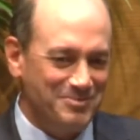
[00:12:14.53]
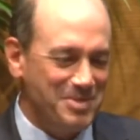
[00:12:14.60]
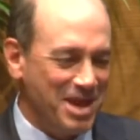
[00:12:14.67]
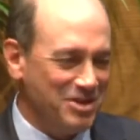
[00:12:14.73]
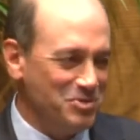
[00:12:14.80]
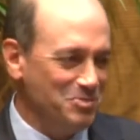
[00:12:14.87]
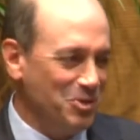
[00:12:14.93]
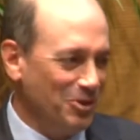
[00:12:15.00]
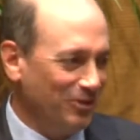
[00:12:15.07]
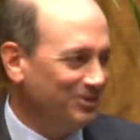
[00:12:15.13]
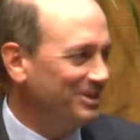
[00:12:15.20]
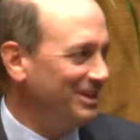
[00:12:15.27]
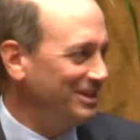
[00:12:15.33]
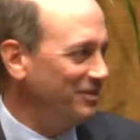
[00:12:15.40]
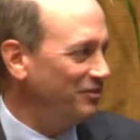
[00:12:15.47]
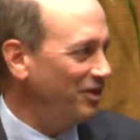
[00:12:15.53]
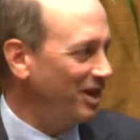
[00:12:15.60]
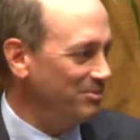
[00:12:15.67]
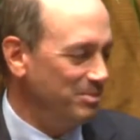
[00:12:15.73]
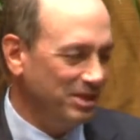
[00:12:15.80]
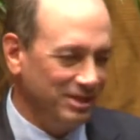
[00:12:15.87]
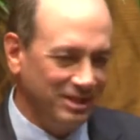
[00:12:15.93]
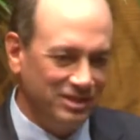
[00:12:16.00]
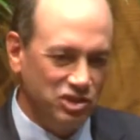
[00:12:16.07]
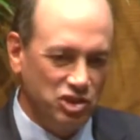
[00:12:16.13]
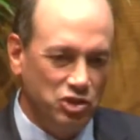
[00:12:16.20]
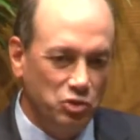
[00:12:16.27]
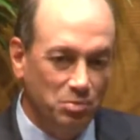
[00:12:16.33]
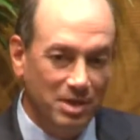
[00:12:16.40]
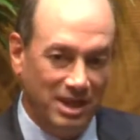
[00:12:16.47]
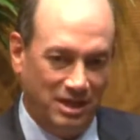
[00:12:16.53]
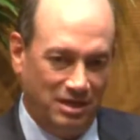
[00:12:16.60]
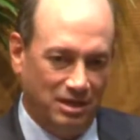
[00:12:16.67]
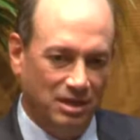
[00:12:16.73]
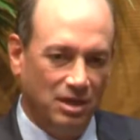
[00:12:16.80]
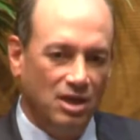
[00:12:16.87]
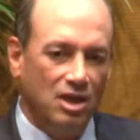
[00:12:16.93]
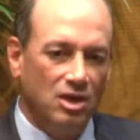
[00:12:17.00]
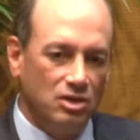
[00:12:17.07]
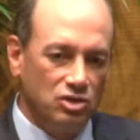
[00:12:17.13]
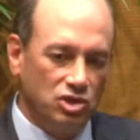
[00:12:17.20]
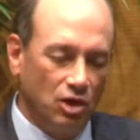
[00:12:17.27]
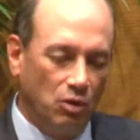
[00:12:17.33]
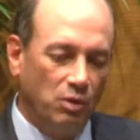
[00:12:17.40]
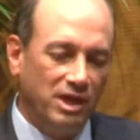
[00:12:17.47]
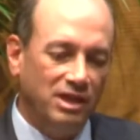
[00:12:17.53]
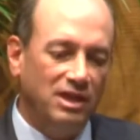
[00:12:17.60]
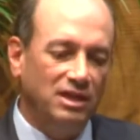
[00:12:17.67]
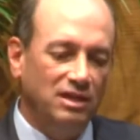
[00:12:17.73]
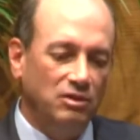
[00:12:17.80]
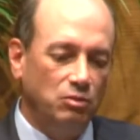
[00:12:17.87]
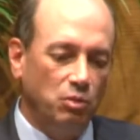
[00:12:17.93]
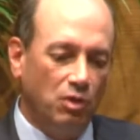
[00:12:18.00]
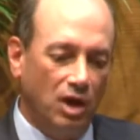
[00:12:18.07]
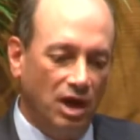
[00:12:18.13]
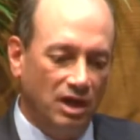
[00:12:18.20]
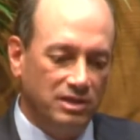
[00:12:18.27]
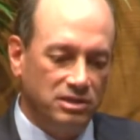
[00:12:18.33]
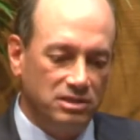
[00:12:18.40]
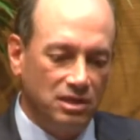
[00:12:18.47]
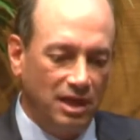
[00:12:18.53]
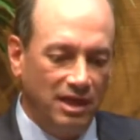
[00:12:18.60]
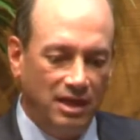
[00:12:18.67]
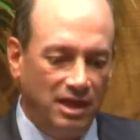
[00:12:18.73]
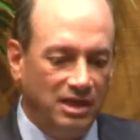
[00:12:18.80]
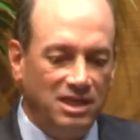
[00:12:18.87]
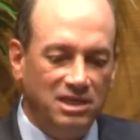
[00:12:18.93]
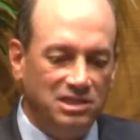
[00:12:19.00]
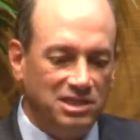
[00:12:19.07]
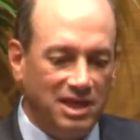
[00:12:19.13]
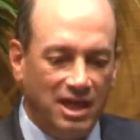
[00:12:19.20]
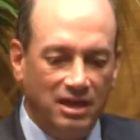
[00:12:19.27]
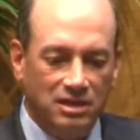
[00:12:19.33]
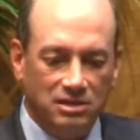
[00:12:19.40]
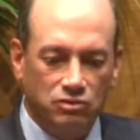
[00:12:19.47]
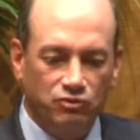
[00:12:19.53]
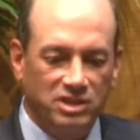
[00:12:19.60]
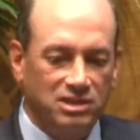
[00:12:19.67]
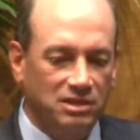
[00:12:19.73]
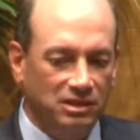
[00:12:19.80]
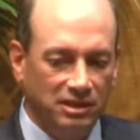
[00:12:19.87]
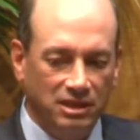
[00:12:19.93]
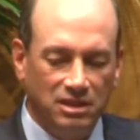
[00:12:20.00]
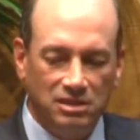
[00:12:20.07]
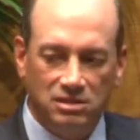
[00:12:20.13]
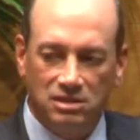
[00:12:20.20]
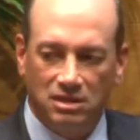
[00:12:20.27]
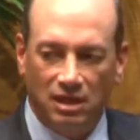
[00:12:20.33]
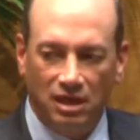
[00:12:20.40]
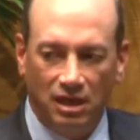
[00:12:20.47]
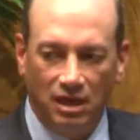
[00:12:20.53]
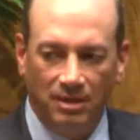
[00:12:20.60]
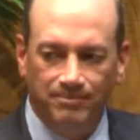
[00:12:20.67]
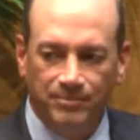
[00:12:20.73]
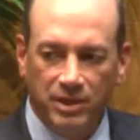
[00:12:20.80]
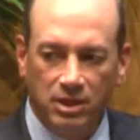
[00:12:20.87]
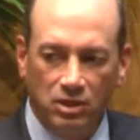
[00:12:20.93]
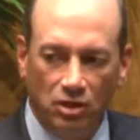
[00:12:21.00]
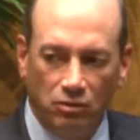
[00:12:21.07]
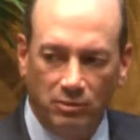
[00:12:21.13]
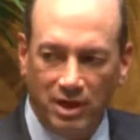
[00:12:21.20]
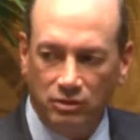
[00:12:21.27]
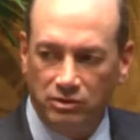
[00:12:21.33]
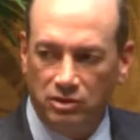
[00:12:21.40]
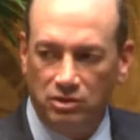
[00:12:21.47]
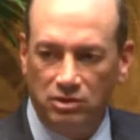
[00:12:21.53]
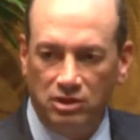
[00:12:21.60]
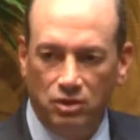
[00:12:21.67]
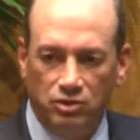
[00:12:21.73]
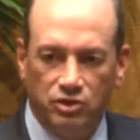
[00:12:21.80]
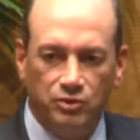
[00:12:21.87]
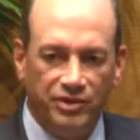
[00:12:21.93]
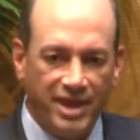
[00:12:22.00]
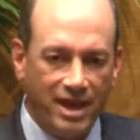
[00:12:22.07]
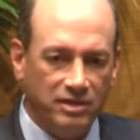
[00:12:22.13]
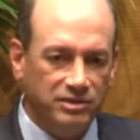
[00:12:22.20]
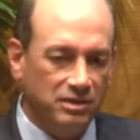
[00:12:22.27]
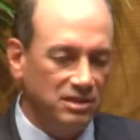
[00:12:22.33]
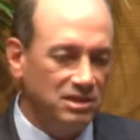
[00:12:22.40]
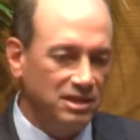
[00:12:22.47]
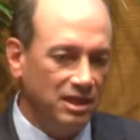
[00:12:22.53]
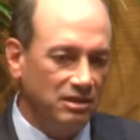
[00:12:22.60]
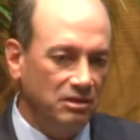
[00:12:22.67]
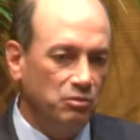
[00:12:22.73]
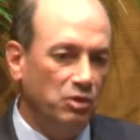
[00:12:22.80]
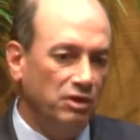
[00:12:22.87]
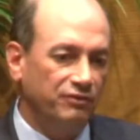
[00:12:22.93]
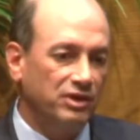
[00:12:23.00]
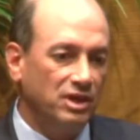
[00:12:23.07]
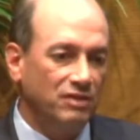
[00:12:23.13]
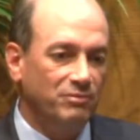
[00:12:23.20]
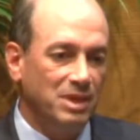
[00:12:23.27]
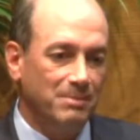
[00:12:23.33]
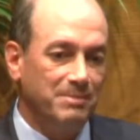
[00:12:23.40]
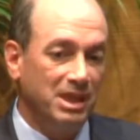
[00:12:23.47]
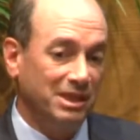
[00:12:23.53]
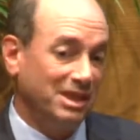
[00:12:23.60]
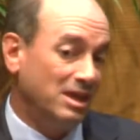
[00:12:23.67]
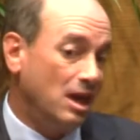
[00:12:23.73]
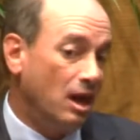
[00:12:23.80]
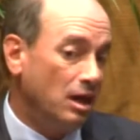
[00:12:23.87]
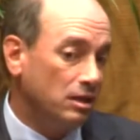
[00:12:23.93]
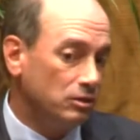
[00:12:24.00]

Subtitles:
pay you more than the $5 billion. It's too big. So when he was, and he said as recently as, around year 2000, he said, well, if you give me $1 million,